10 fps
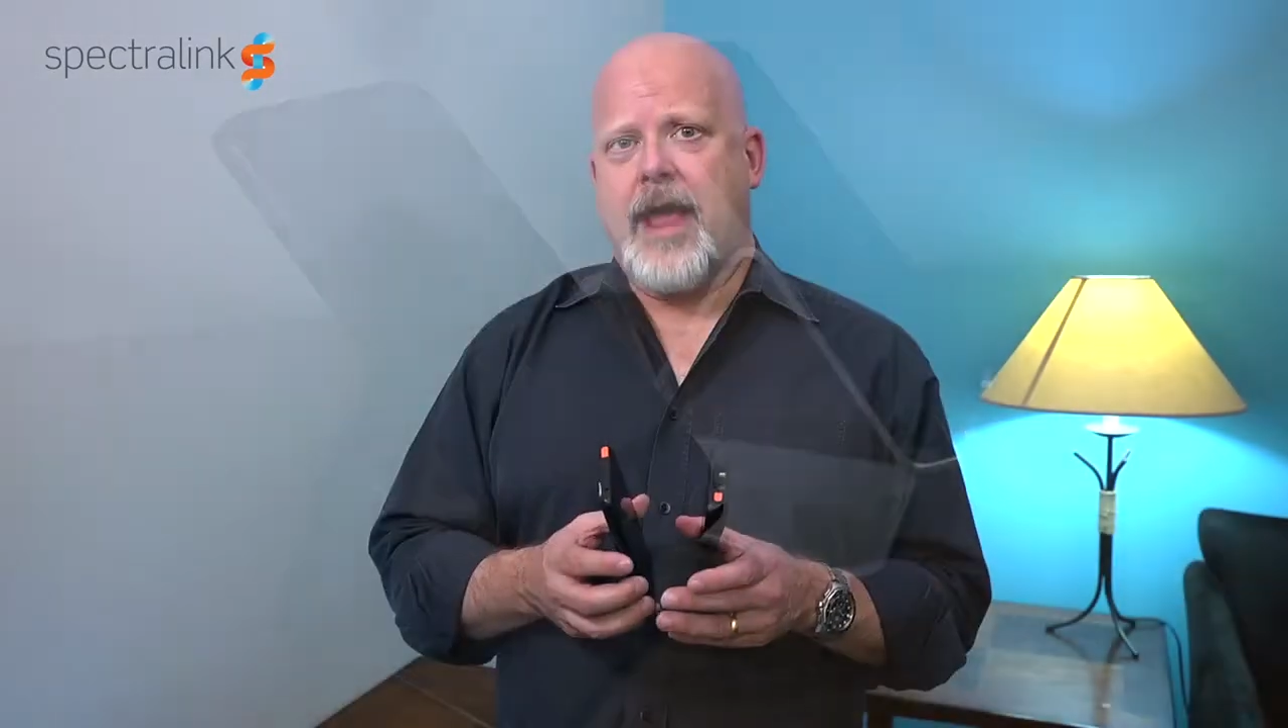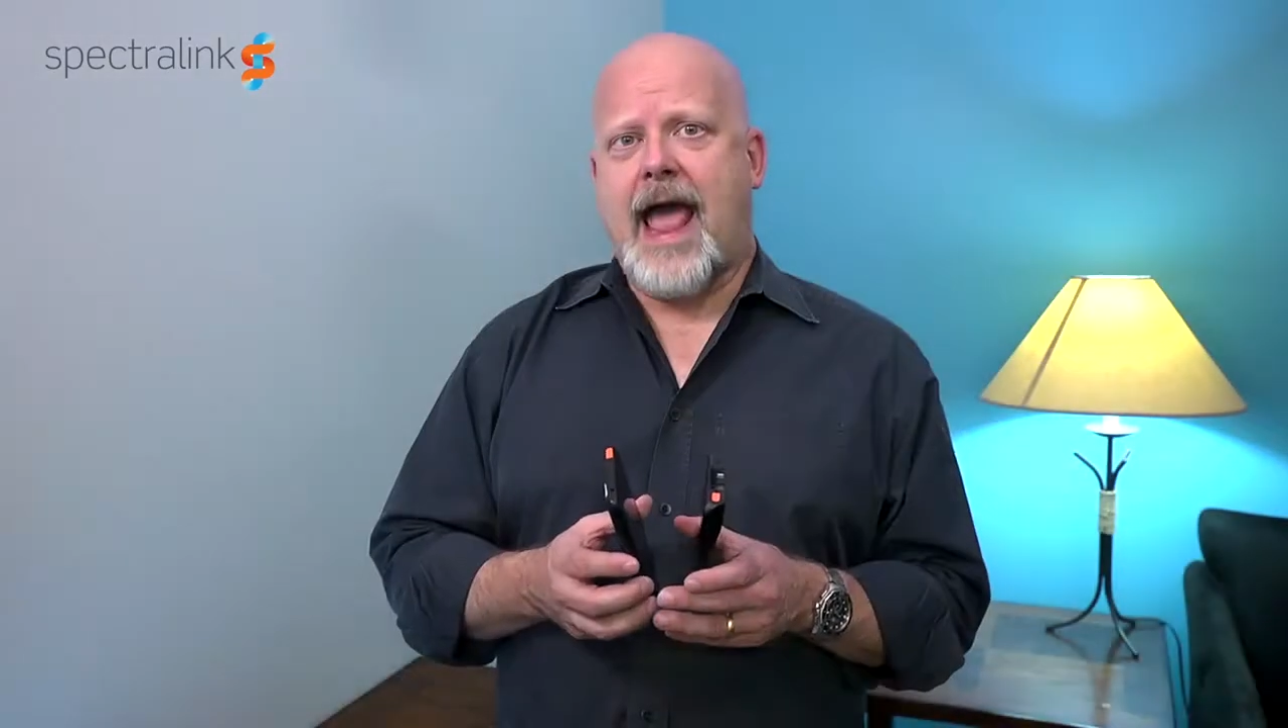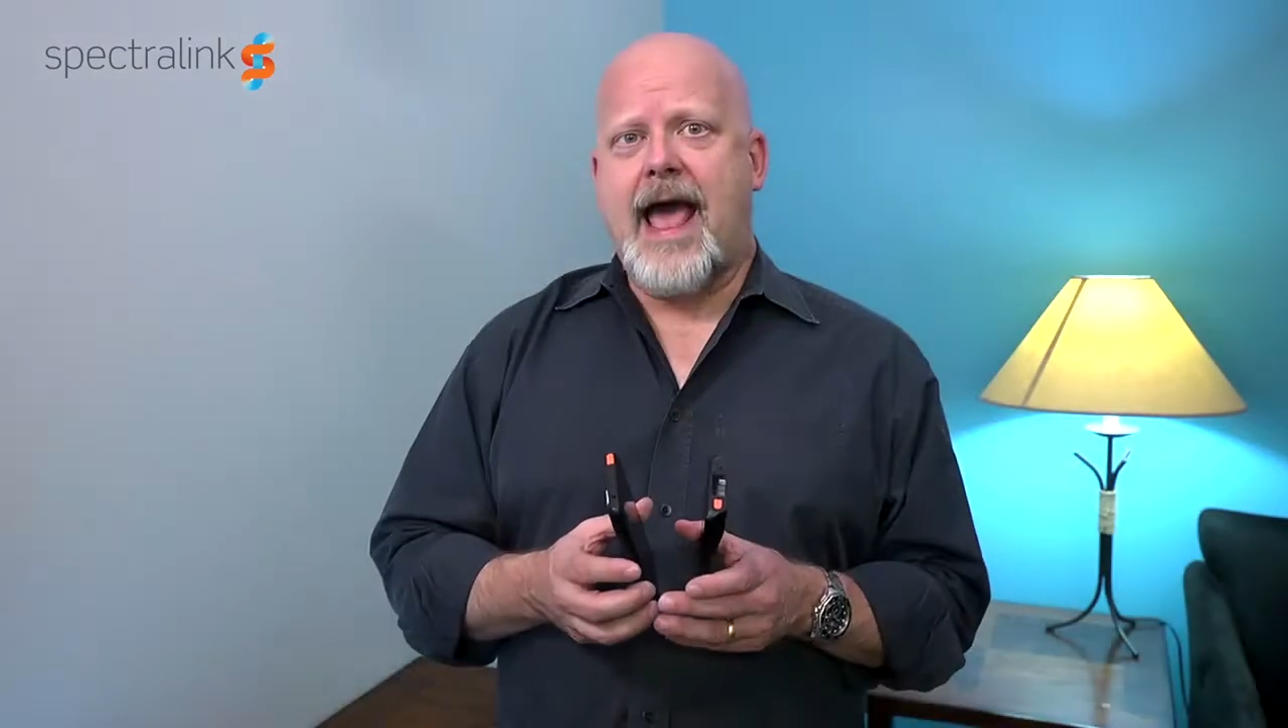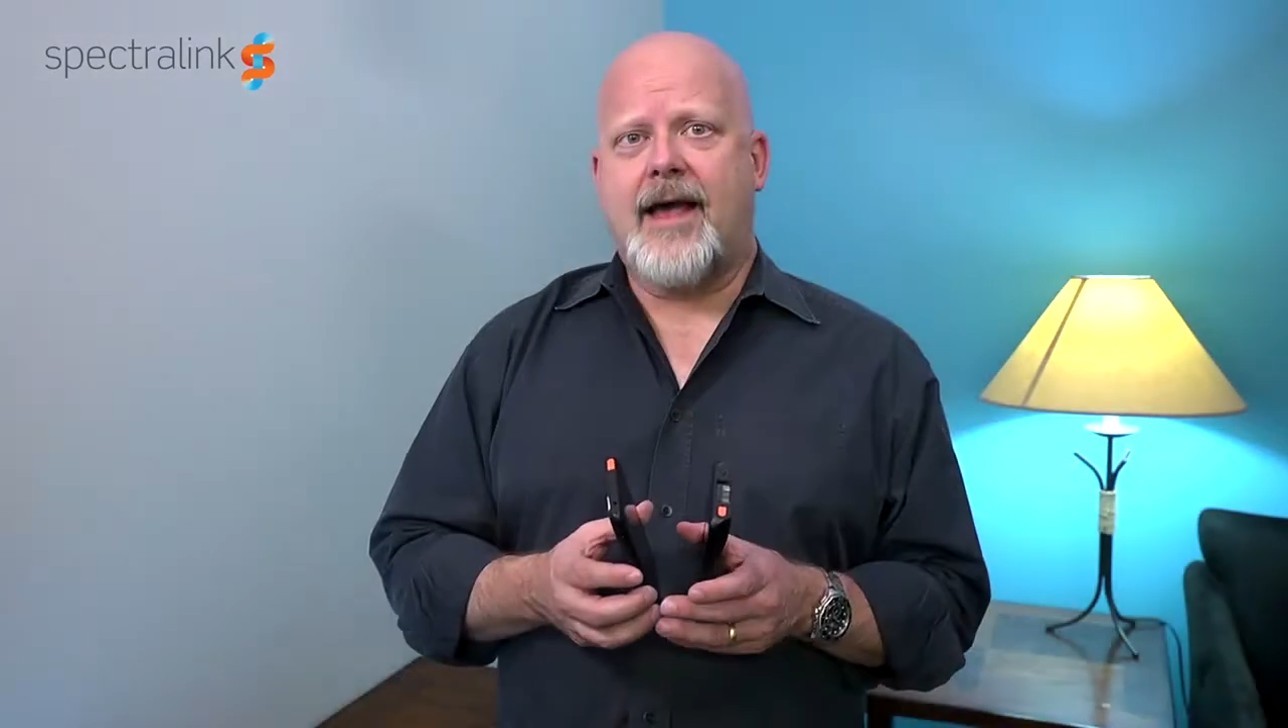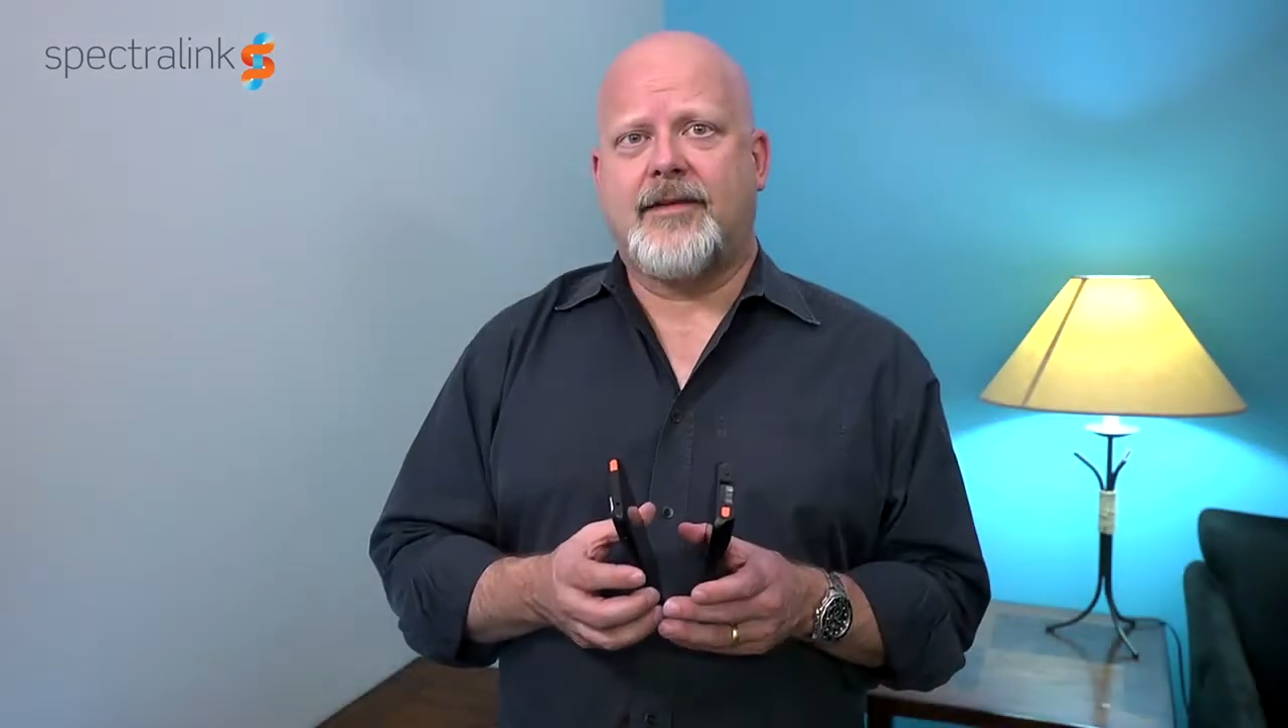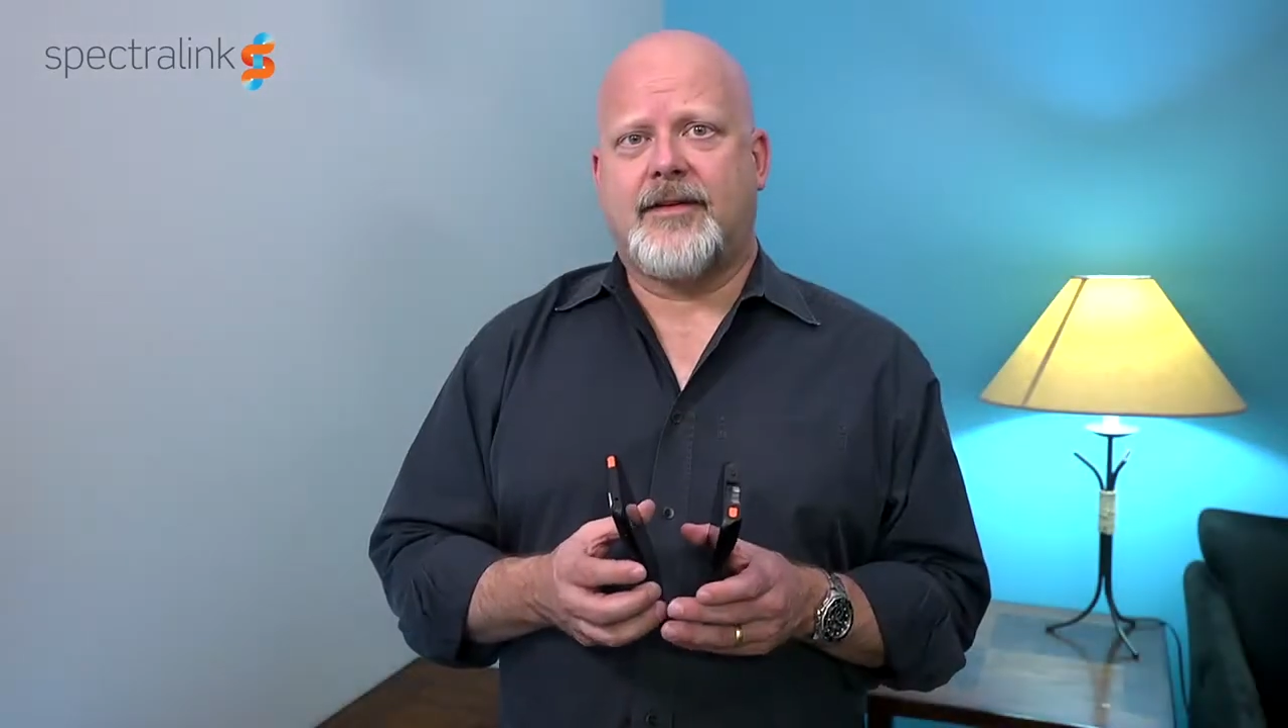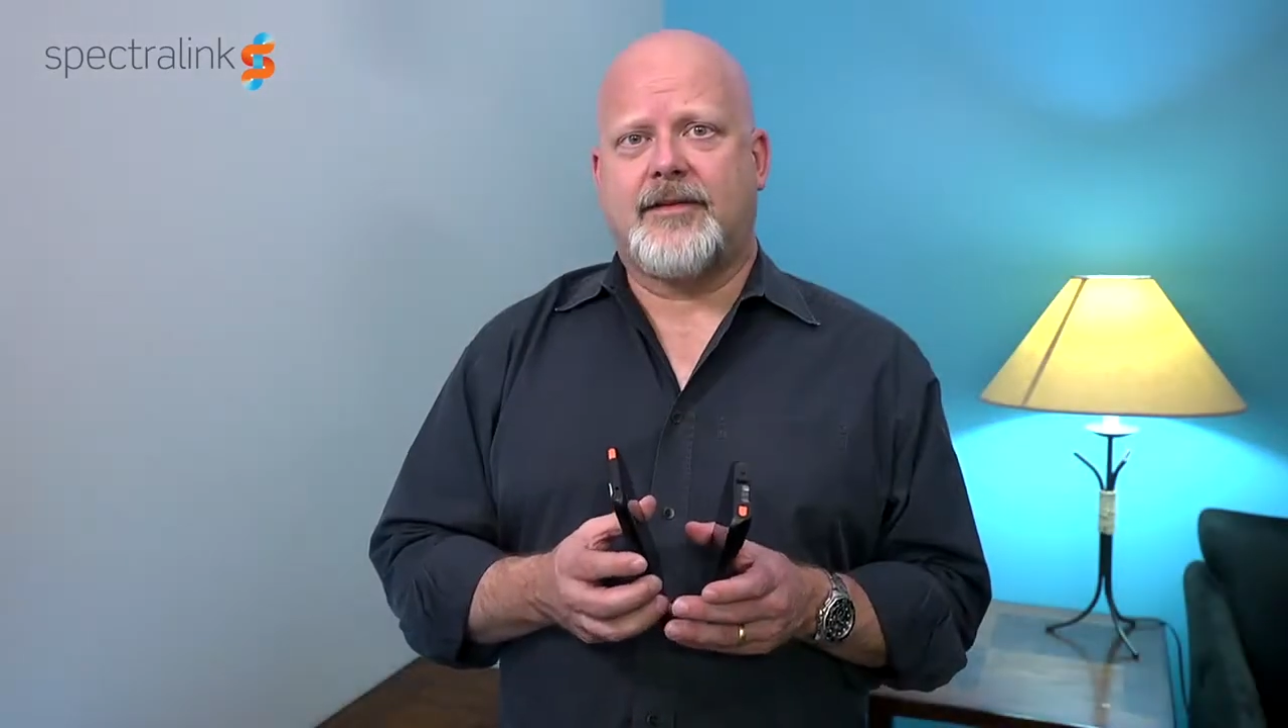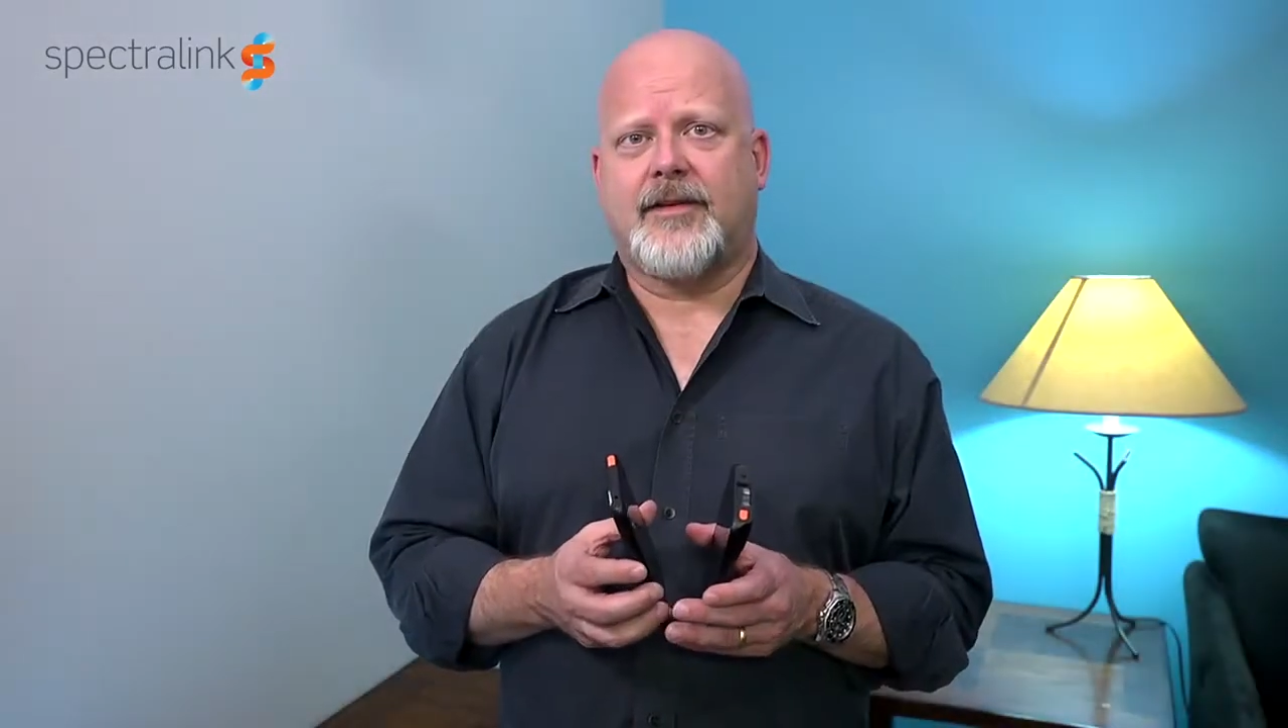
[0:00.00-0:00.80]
has its